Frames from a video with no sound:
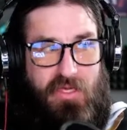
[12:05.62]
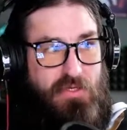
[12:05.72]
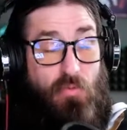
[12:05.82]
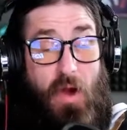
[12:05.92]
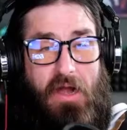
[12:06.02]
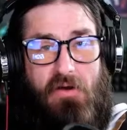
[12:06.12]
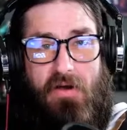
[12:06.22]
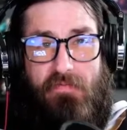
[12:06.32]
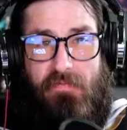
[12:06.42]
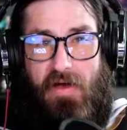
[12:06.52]
aware
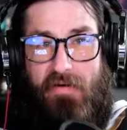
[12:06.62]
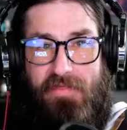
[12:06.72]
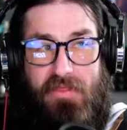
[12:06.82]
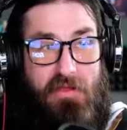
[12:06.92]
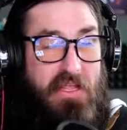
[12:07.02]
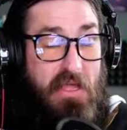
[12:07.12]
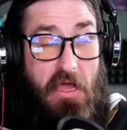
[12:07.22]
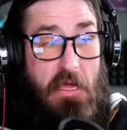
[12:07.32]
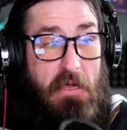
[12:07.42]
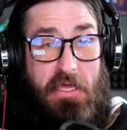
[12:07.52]
of the
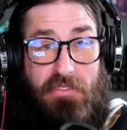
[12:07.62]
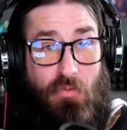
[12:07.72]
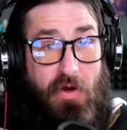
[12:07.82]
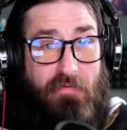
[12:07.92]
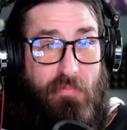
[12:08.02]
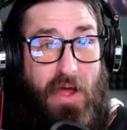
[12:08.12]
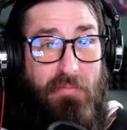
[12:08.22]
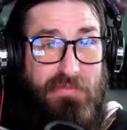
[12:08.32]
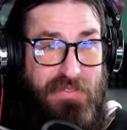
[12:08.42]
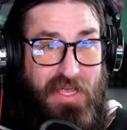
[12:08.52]

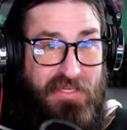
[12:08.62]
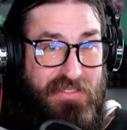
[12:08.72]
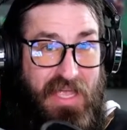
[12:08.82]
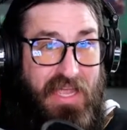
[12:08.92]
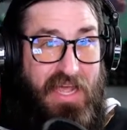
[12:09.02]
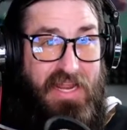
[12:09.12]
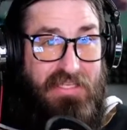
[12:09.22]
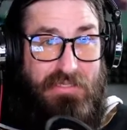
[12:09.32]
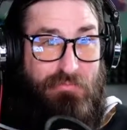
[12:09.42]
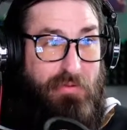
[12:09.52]
pipe snake and
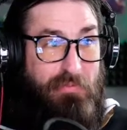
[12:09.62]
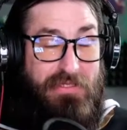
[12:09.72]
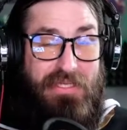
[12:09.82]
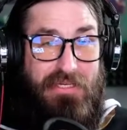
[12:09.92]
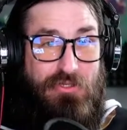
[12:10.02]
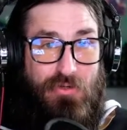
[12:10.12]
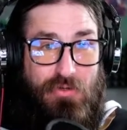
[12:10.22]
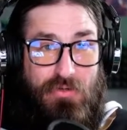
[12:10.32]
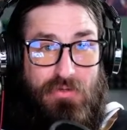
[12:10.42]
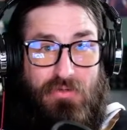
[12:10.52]
its
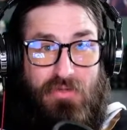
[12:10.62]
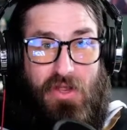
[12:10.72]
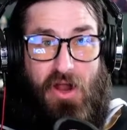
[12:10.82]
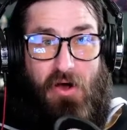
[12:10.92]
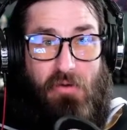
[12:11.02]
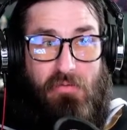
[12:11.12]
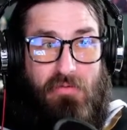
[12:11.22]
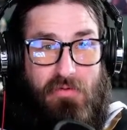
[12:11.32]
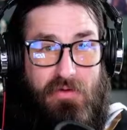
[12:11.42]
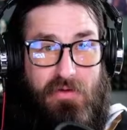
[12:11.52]
potential, you know,
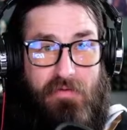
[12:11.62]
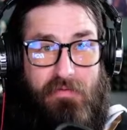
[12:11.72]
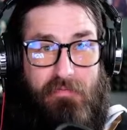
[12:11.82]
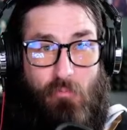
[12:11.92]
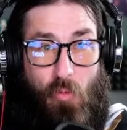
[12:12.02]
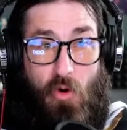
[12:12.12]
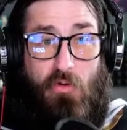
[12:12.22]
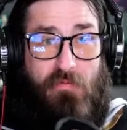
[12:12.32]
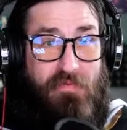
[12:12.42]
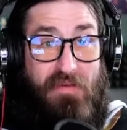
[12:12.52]

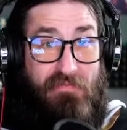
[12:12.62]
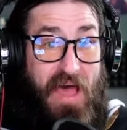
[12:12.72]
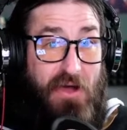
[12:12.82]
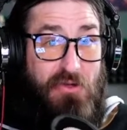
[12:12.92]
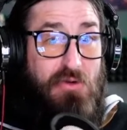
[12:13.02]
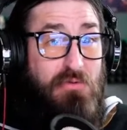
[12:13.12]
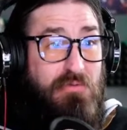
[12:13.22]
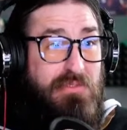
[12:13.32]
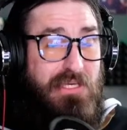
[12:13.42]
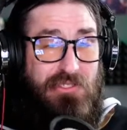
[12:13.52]
worth, that value,
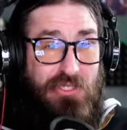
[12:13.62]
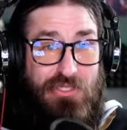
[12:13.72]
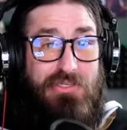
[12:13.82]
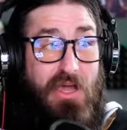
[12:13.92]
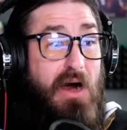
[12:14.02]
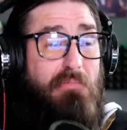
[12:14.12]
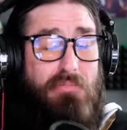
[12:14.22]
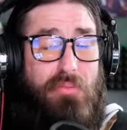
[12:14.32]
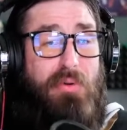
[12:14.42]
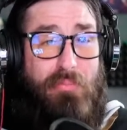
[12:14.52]
to just come
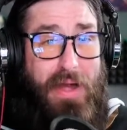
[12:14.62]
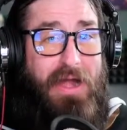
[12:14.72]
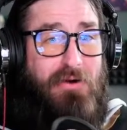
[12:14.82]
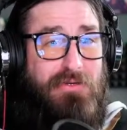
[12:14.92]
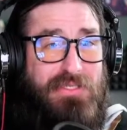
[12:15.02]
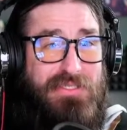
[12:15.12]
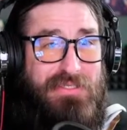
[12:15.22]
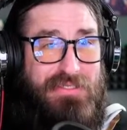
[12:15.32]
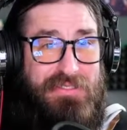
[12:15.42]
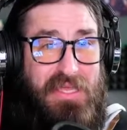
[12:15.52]
prepared to
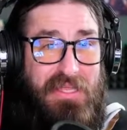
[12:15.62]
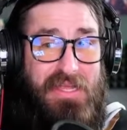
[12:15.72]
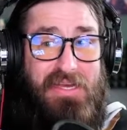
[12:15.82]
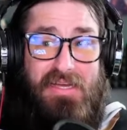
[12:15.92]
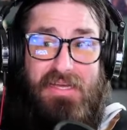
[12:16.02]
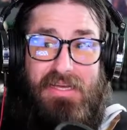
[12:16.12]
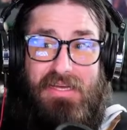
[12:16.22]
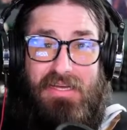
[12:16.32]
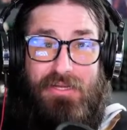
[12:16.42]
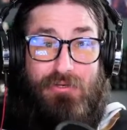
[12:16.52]
steal it.
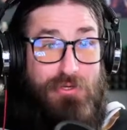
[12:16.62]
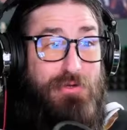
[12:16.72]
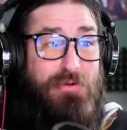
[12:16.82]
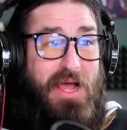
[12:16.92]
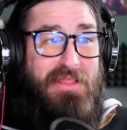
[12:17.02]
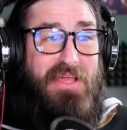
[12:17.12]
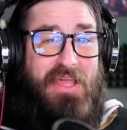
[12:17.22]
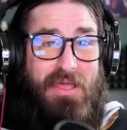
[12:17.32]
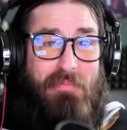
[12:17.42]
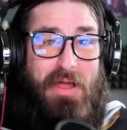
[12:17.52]
Dude, I think
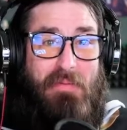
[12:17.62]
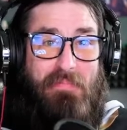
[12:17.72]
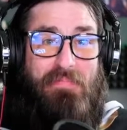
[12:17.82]
he might